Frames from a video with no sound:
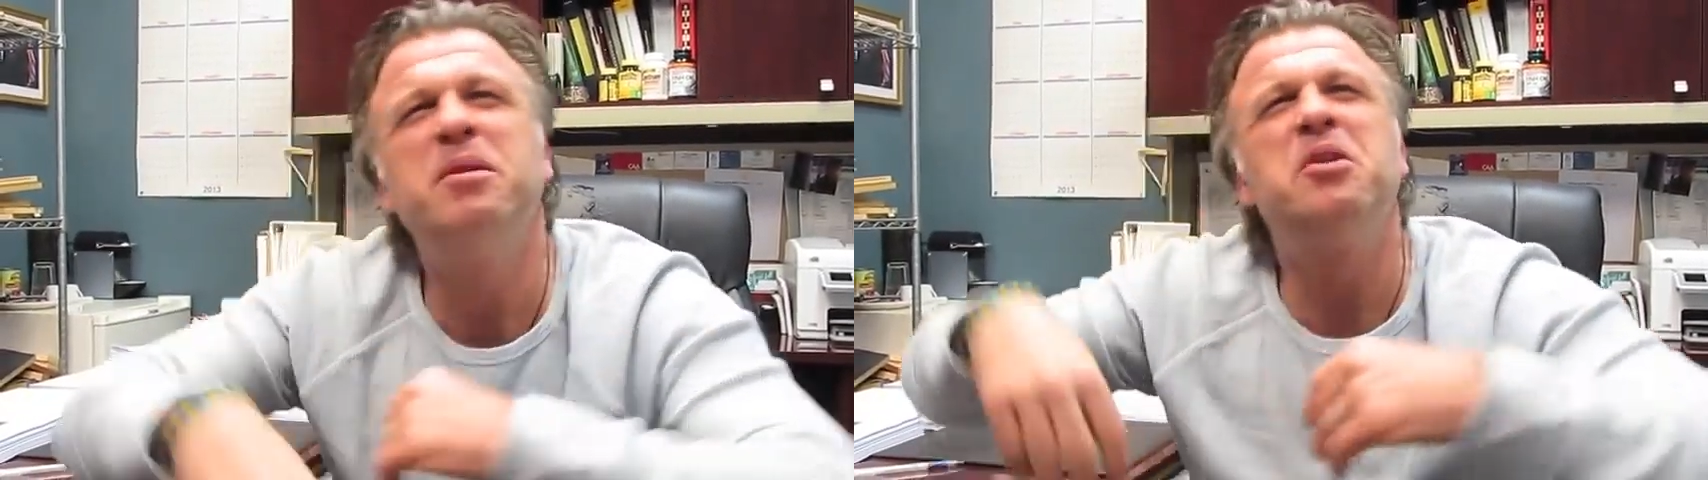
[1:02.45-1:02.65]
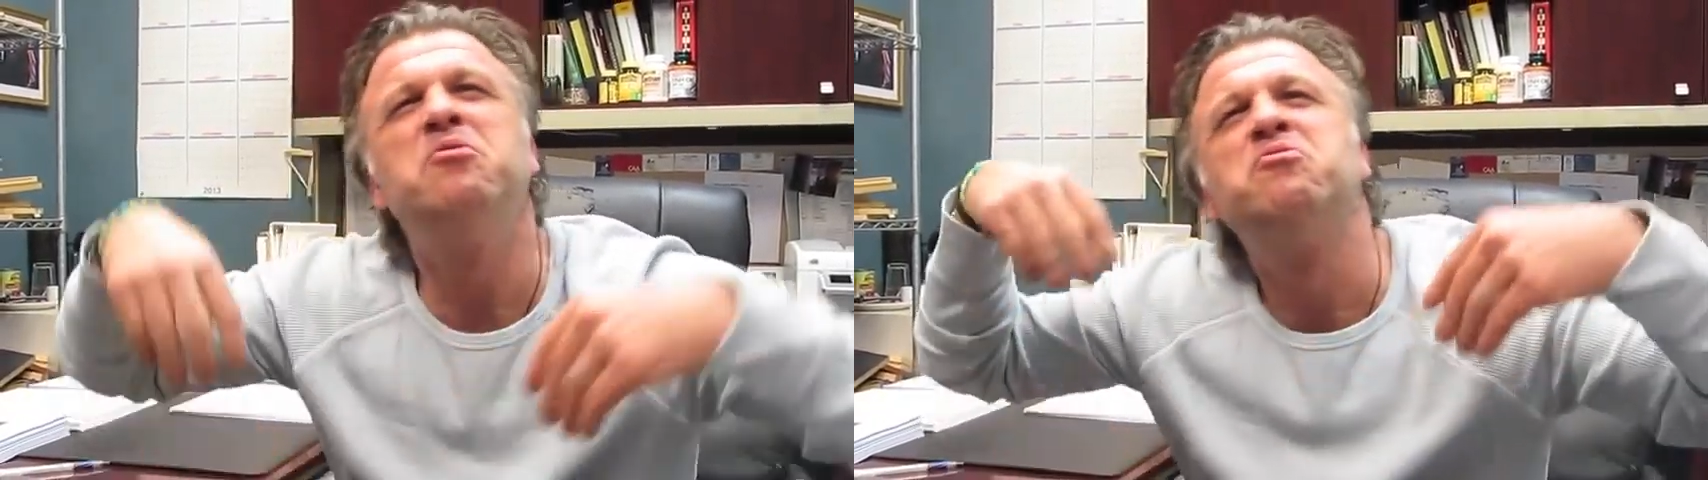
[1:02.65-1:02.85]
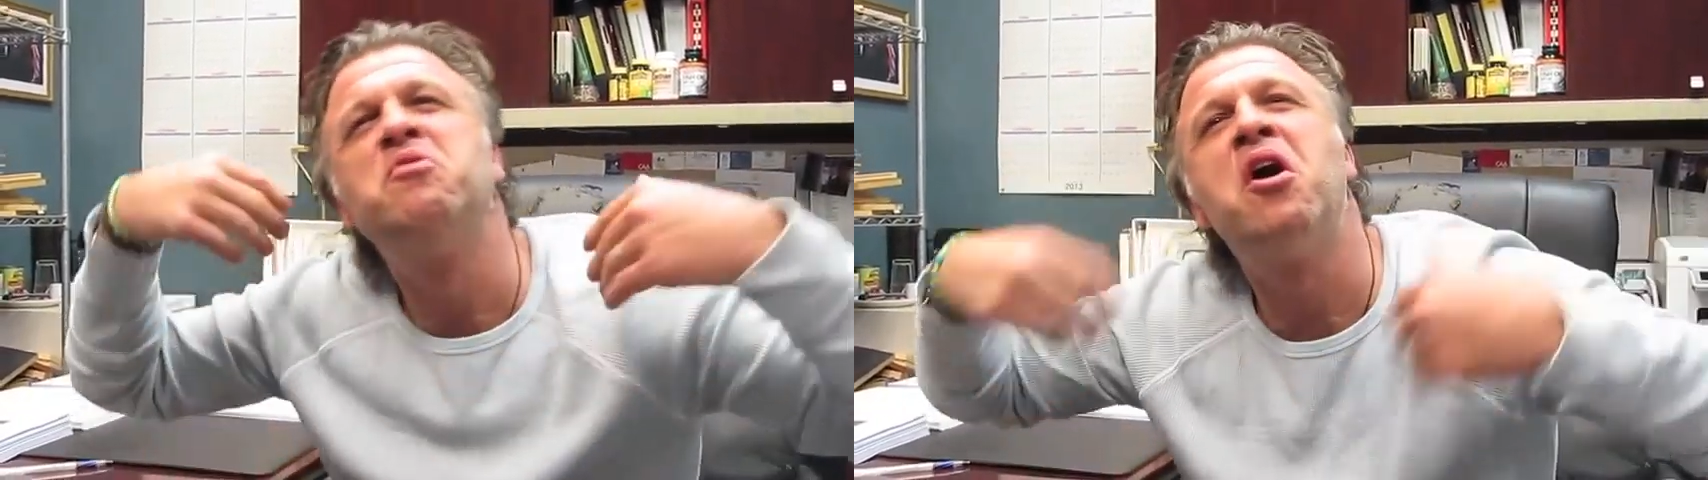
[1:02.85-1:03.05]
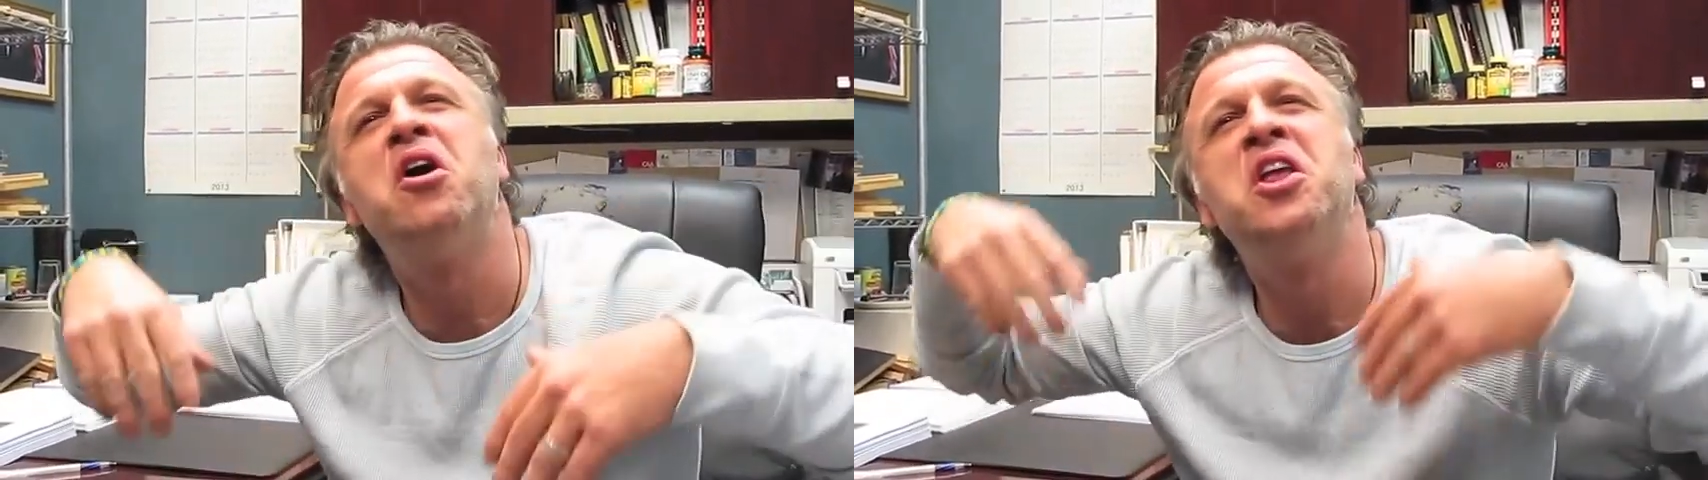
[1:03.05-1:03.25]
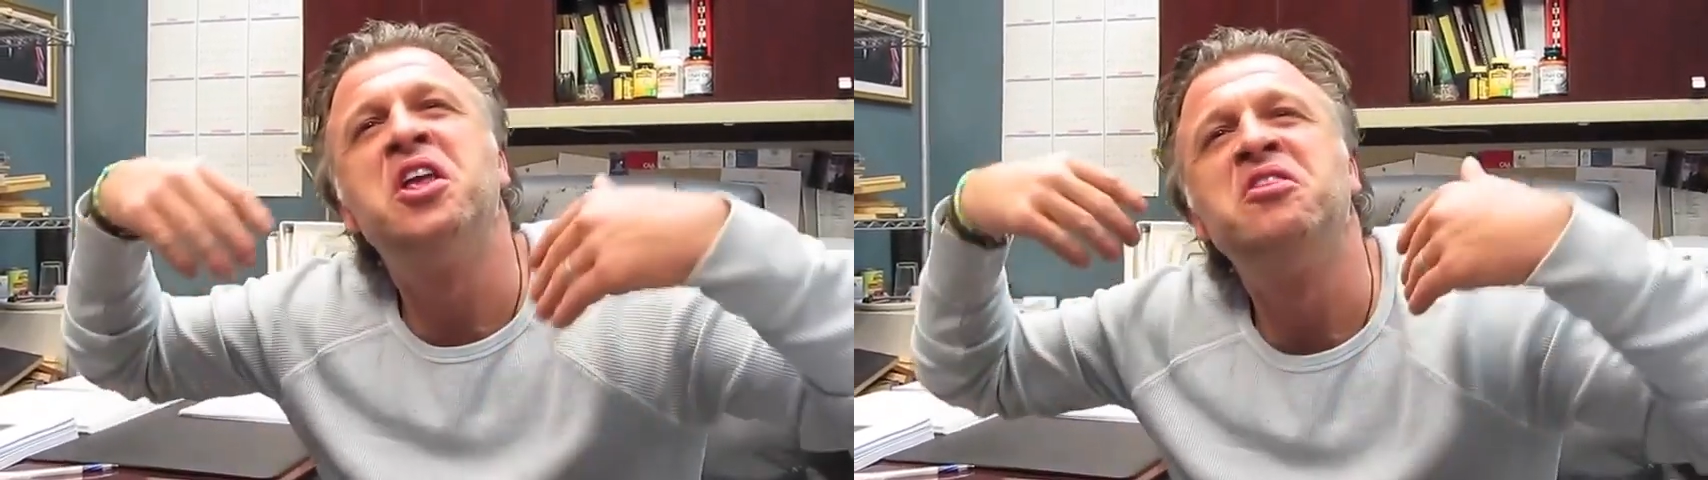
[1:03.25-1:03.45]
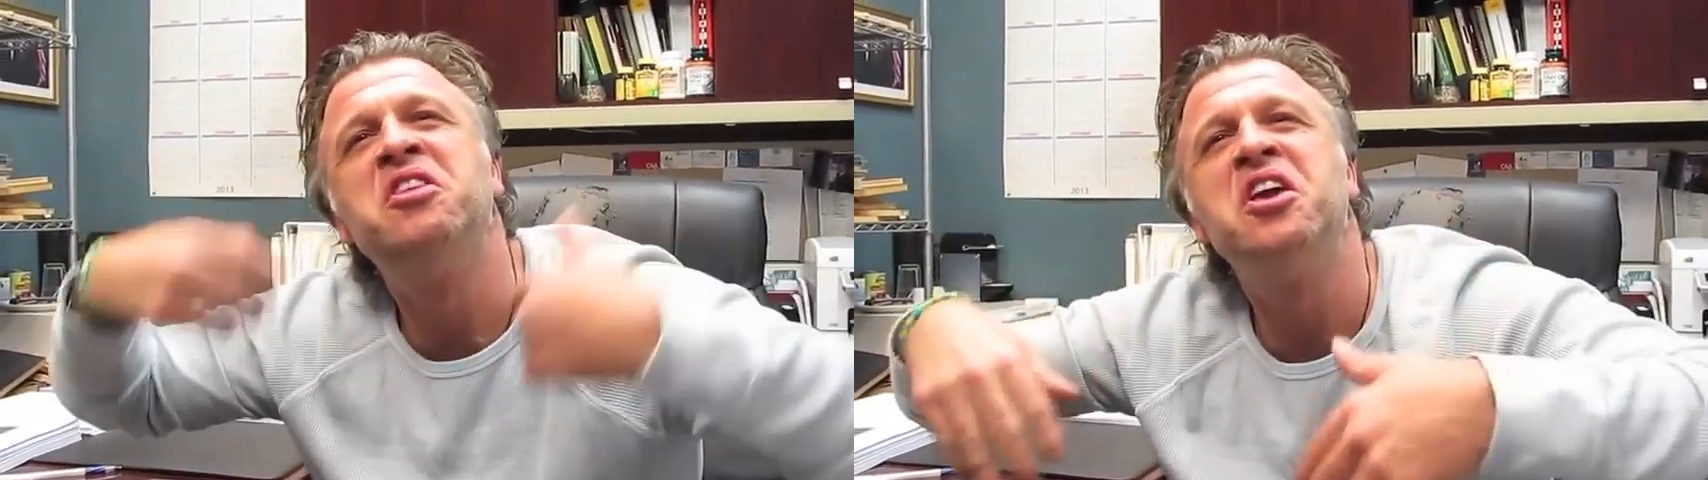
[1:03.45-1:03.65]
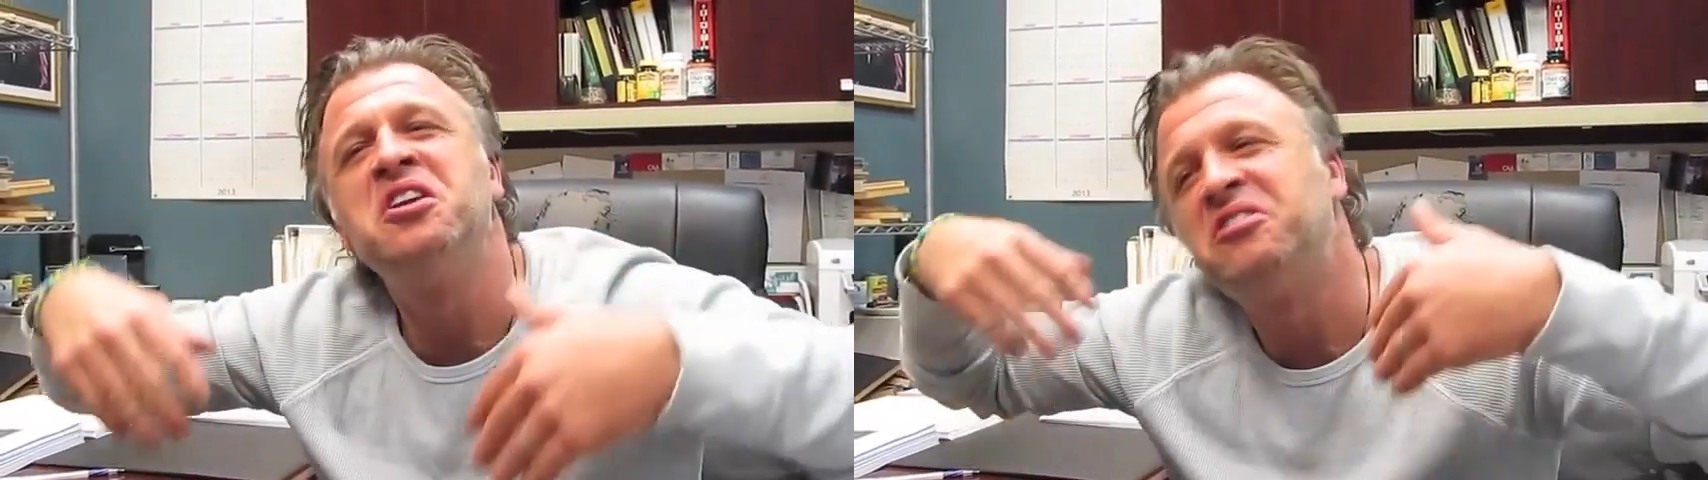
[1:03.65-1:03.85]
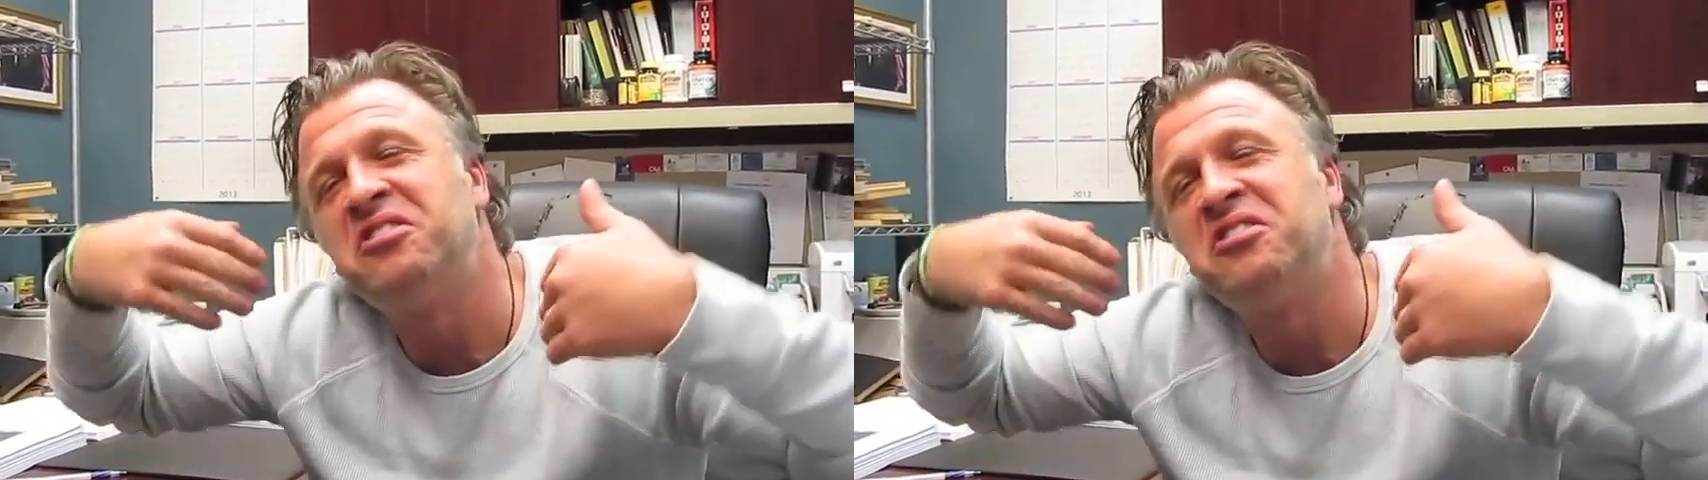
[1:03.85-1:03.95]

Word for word: be running this